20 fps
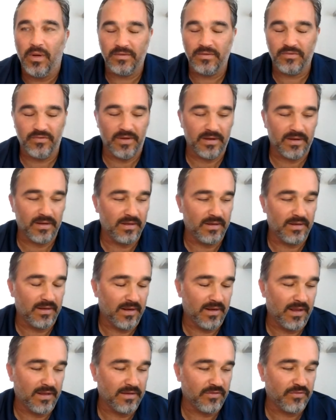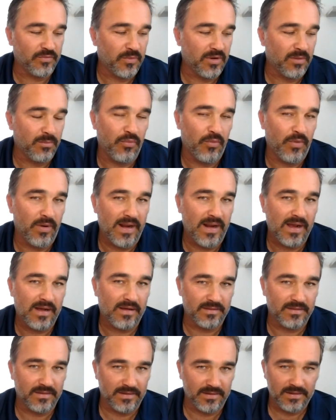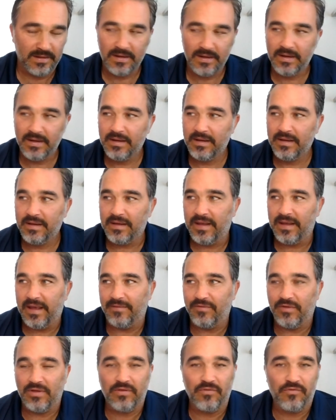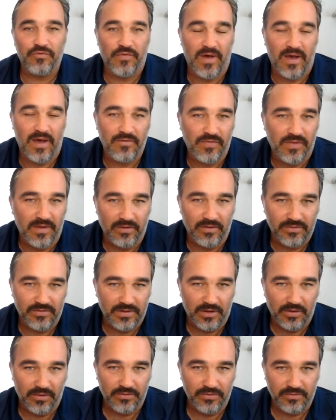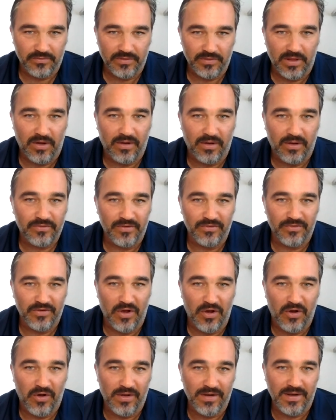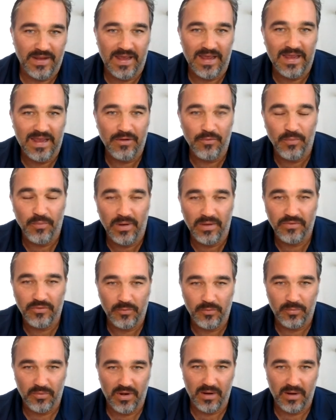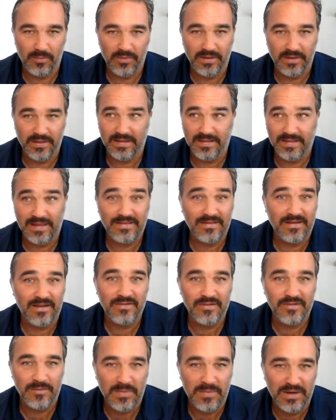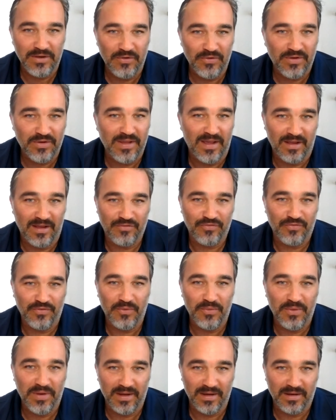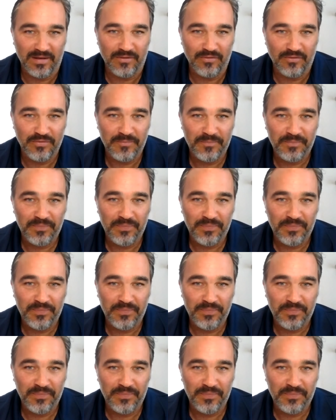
1 second? And I just want to point out that having $5,000 of losses on a rental property, that doesn't mean you're cash flow negative.